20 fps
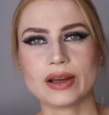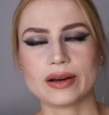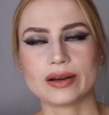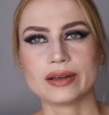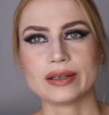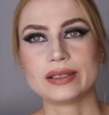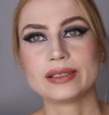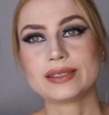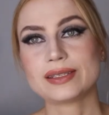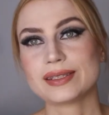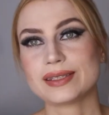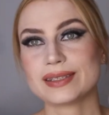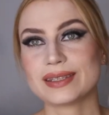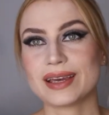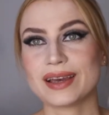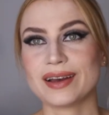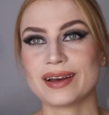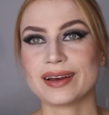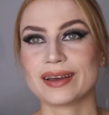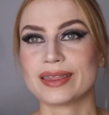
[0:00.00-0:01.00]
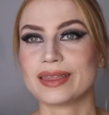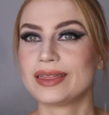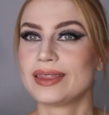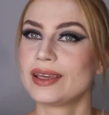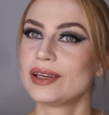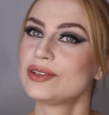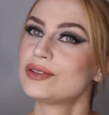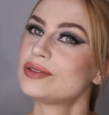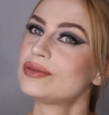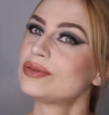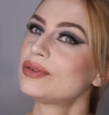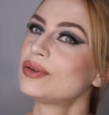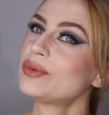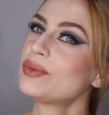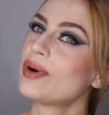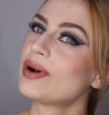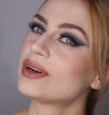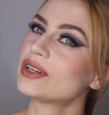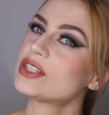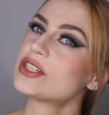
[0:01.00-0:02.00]
Guys, uh, thanks for
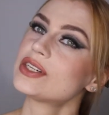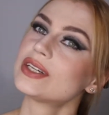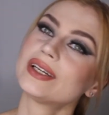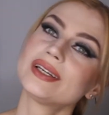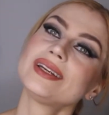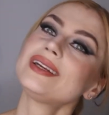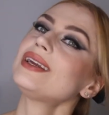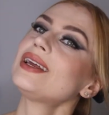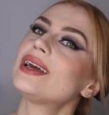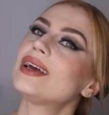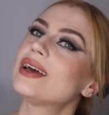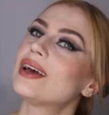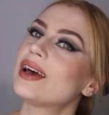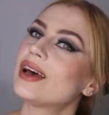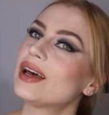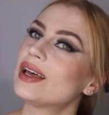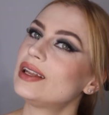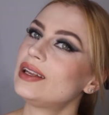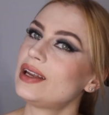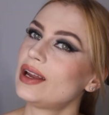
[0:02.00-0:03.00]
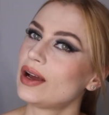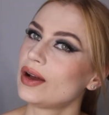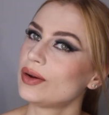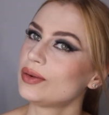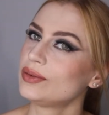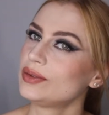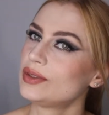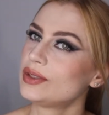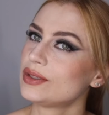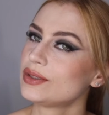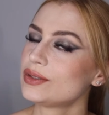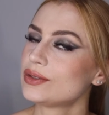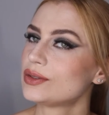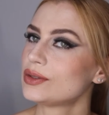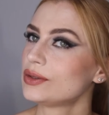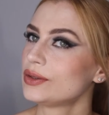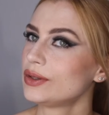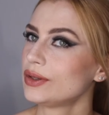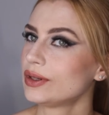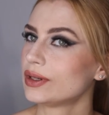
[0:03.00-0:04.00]
watching. Now this
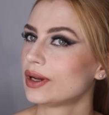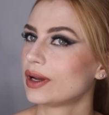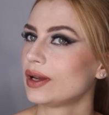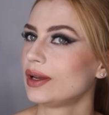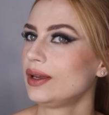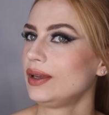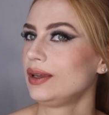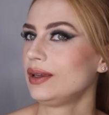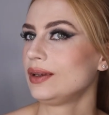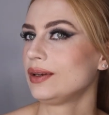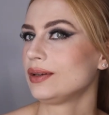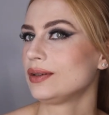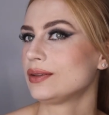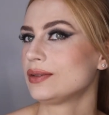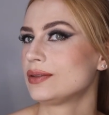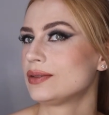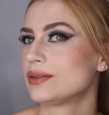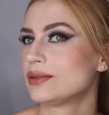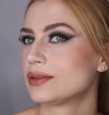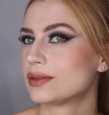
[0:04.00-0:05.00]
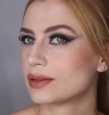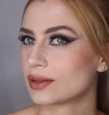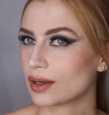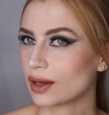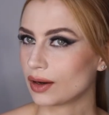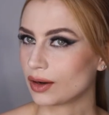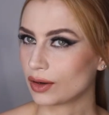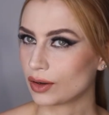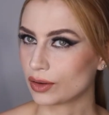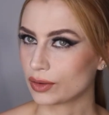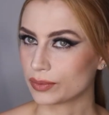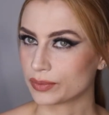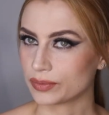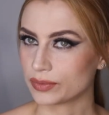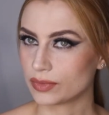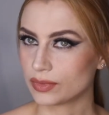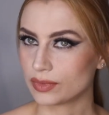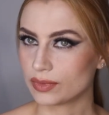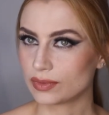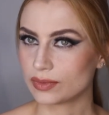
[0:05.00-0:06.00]
look is um,
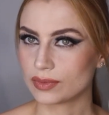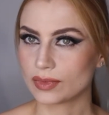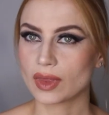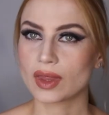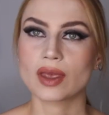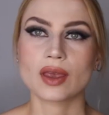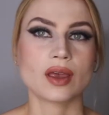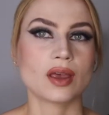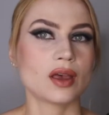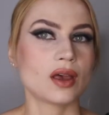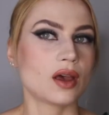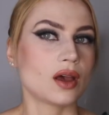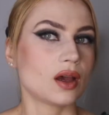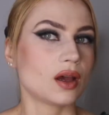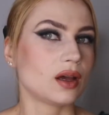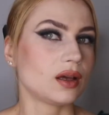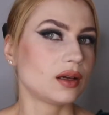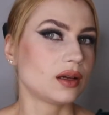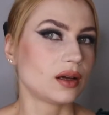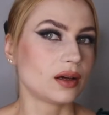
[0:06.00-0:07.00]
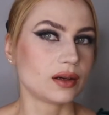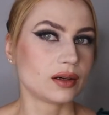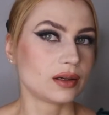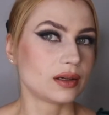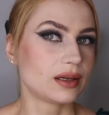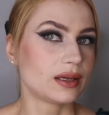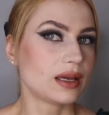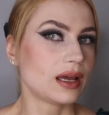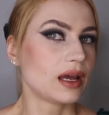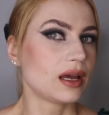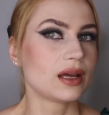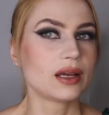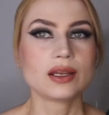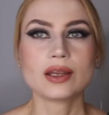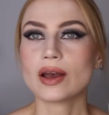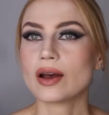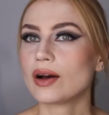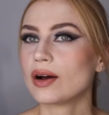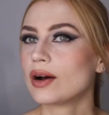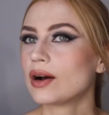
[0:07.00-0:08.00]
like a
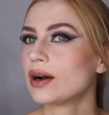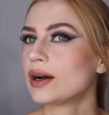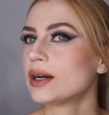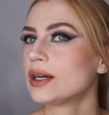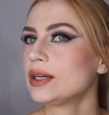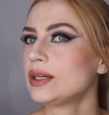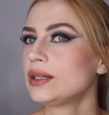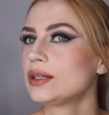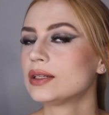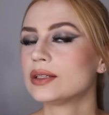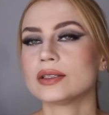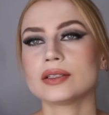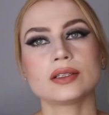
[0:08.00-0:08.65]
cat eye.